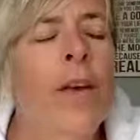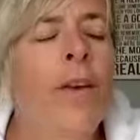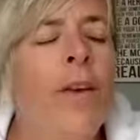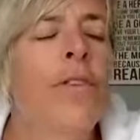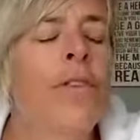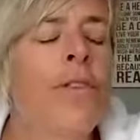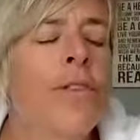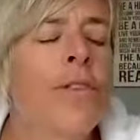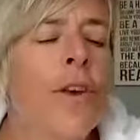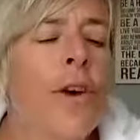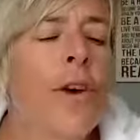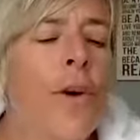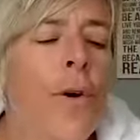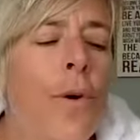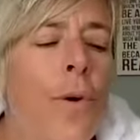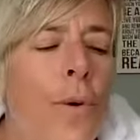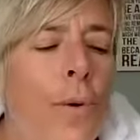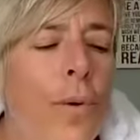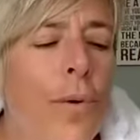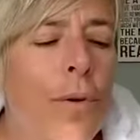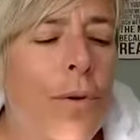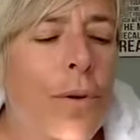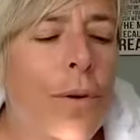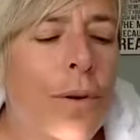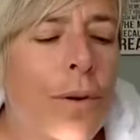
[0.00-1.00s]
So
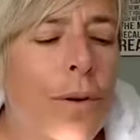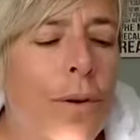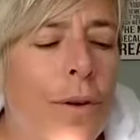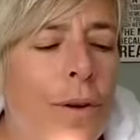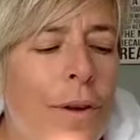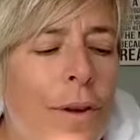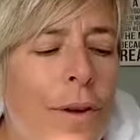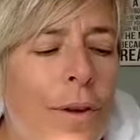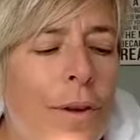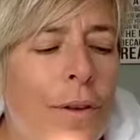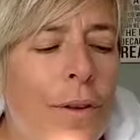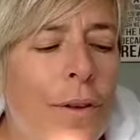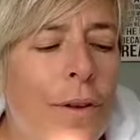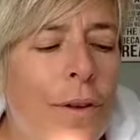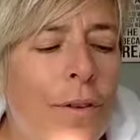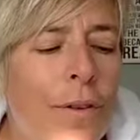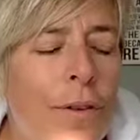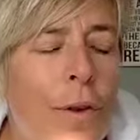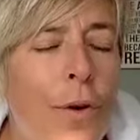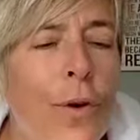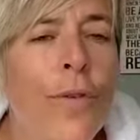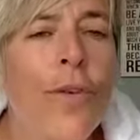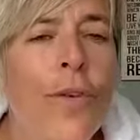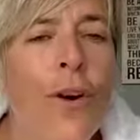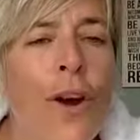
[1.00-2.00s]

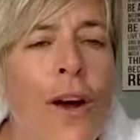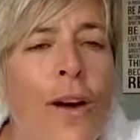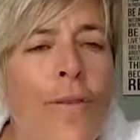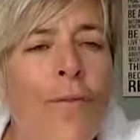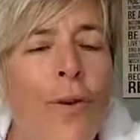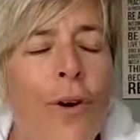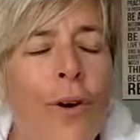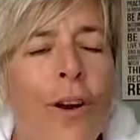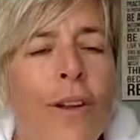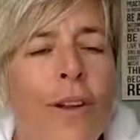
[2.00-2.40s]
if you're up for